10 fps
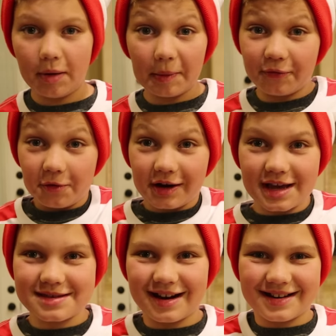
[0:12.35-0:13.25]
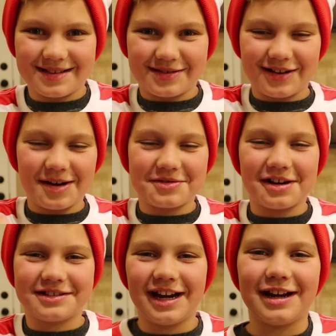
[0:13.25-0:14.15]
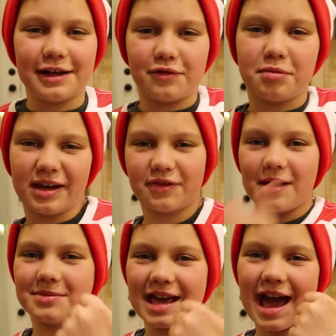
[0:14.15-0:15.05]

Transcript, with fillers: But before we get started, subscribe to our channel and give us a big thumbs